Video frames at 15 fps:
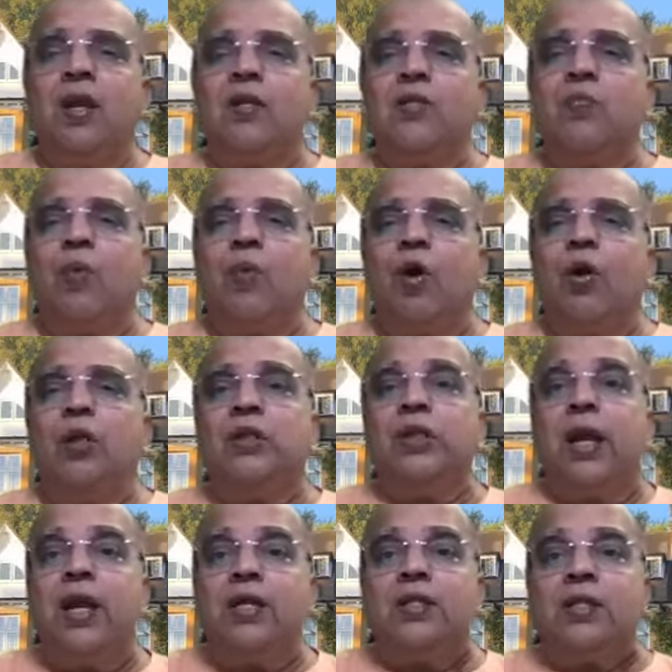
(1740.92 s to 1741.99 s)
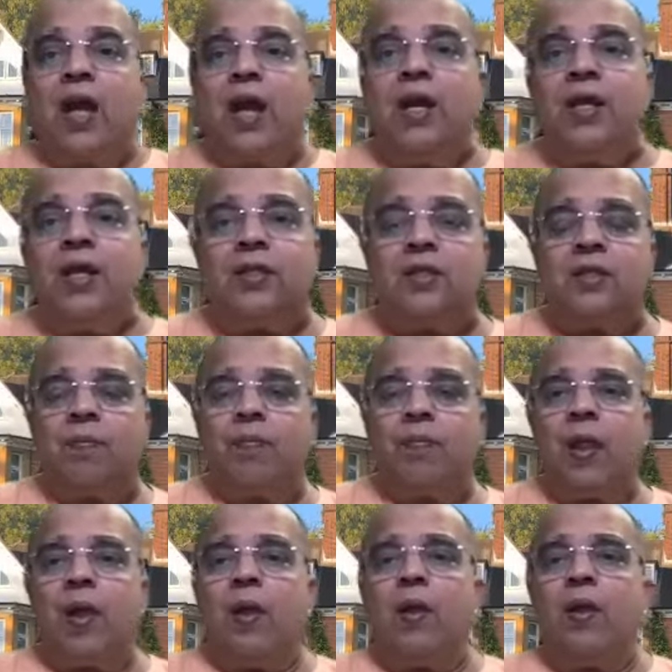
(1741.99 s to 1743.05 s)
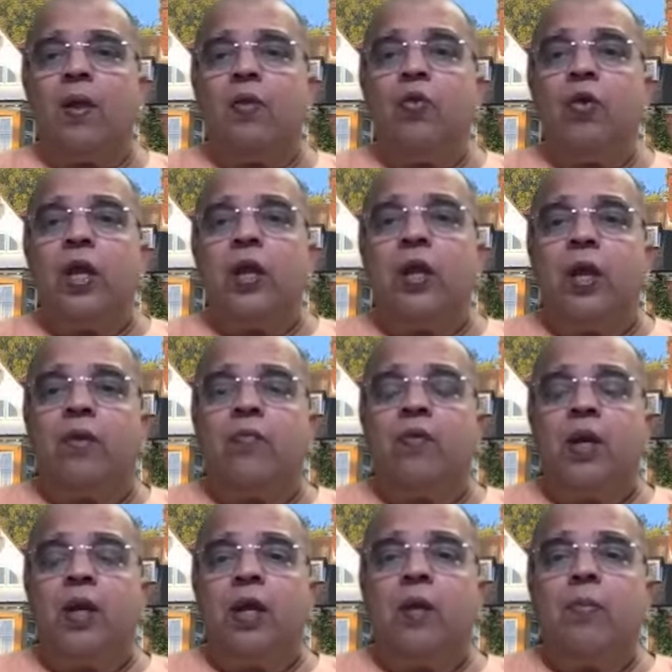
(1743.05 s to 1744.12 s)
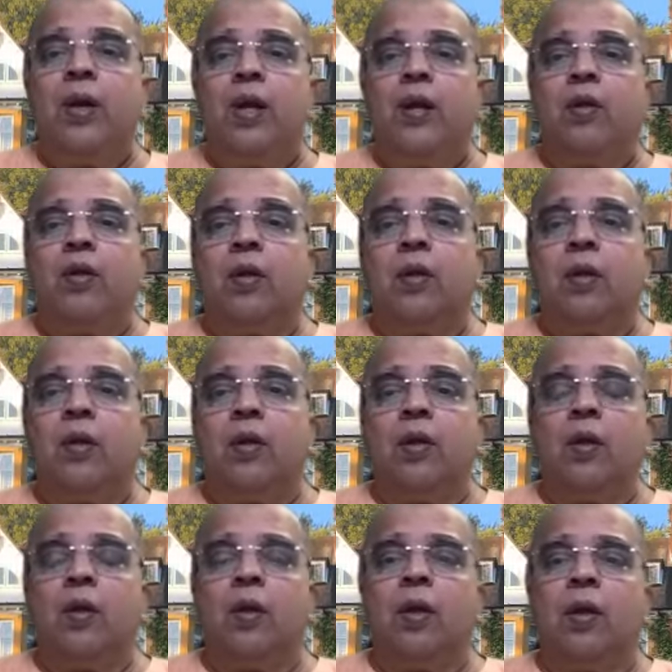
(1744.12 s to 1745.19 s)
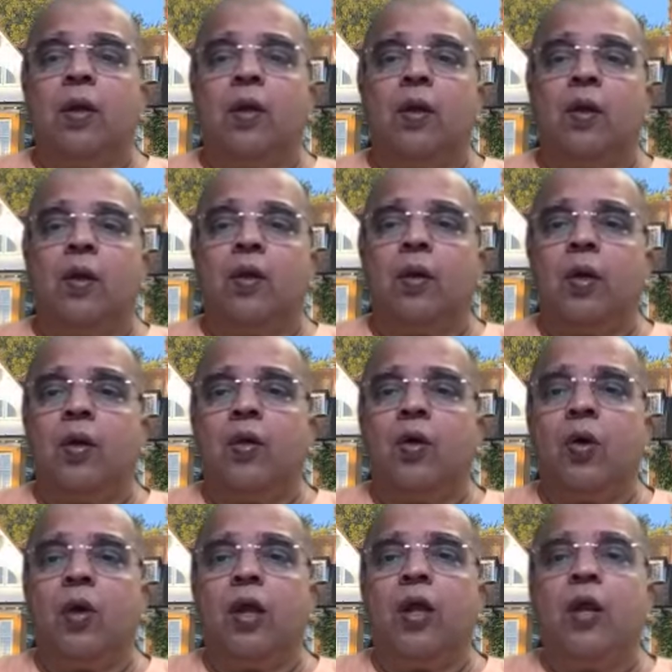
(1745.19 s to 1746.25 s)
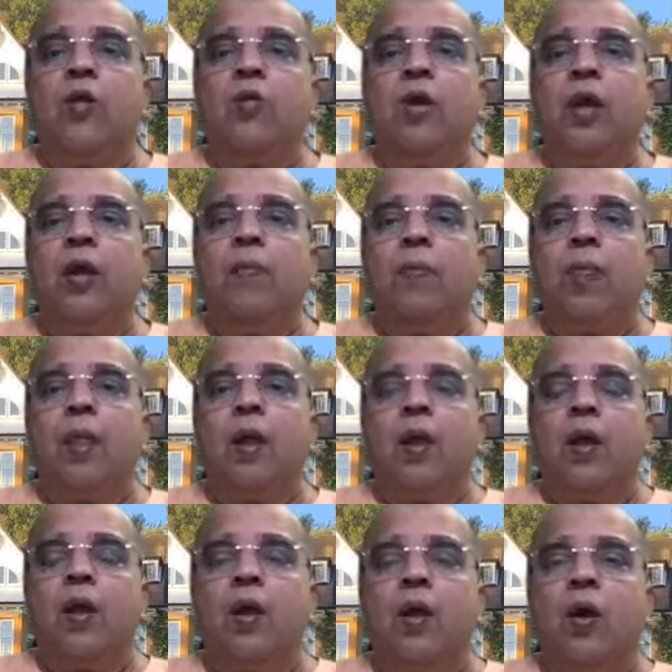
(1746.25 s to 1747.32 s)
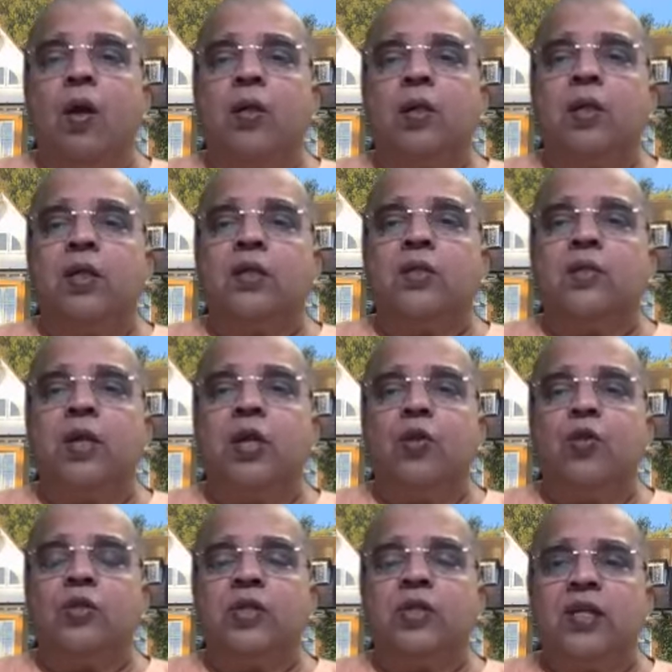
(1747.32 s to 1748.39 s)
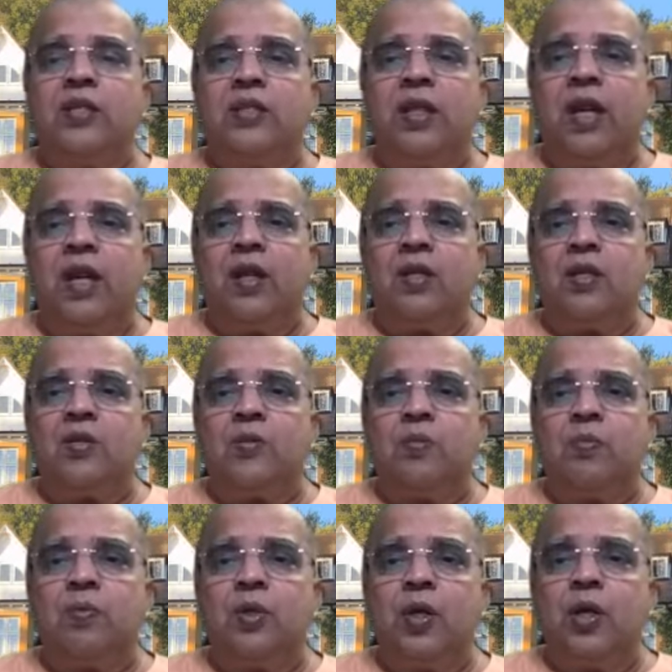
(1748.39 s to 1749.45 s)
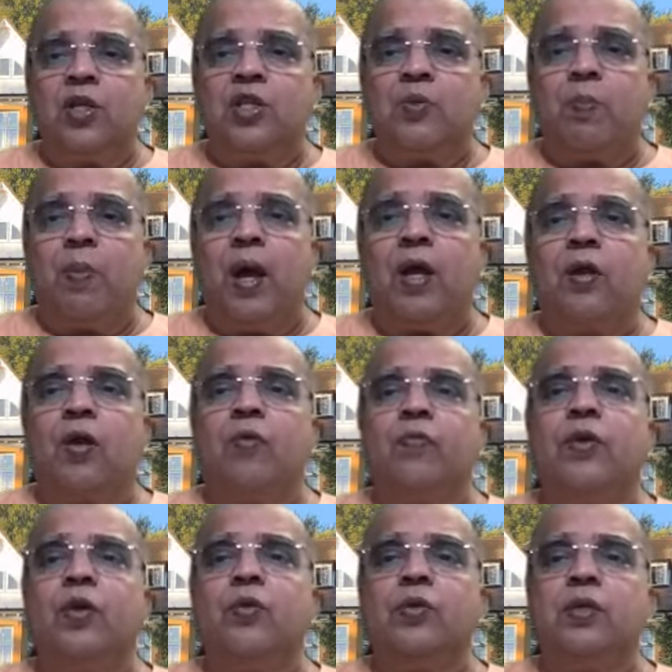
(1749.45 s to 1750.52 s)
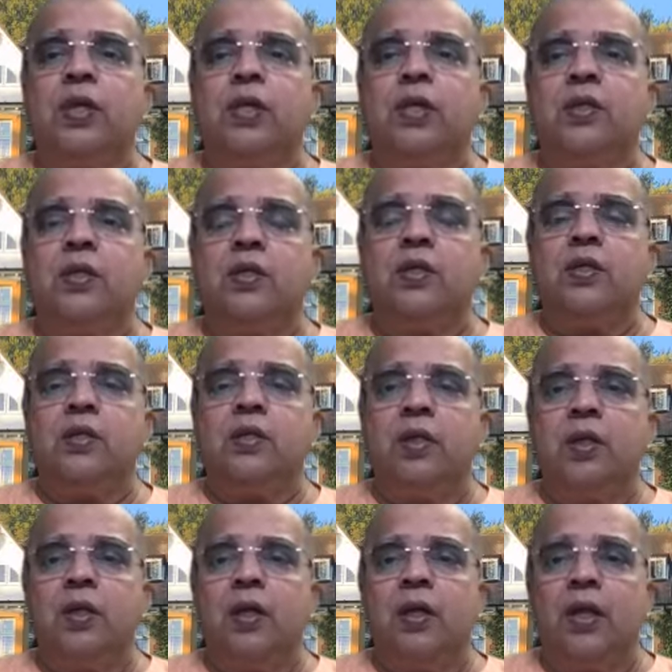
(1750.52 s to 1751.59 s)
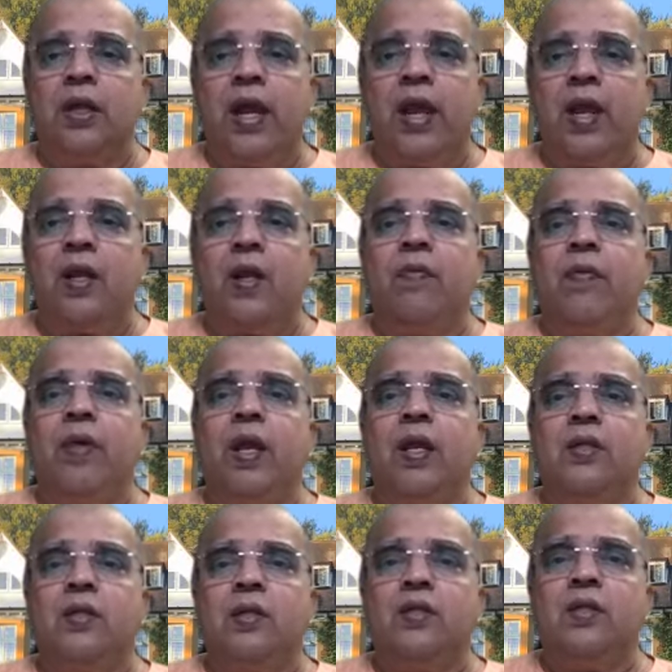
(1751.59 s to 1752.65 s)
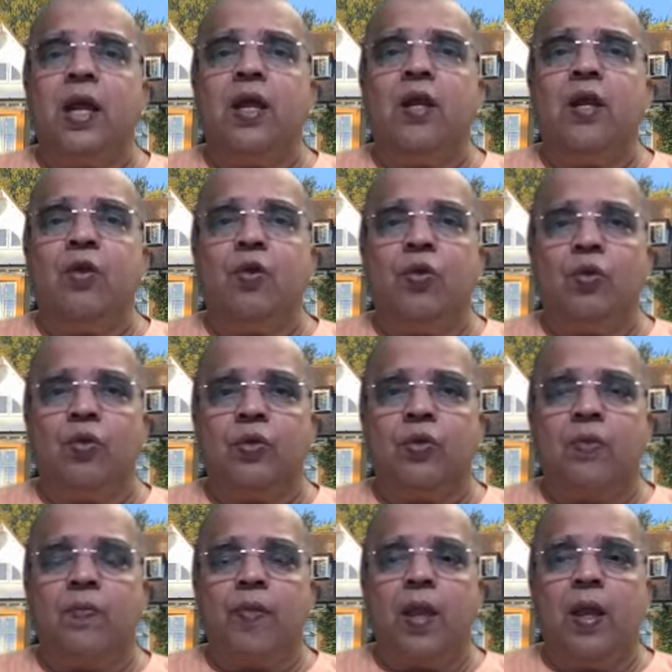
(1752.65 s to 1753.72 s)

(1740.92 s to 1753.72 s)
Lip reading: small child's eyes, looking at wonderment all around him. All this innocence, that spark of innocence is taken away as the child grows.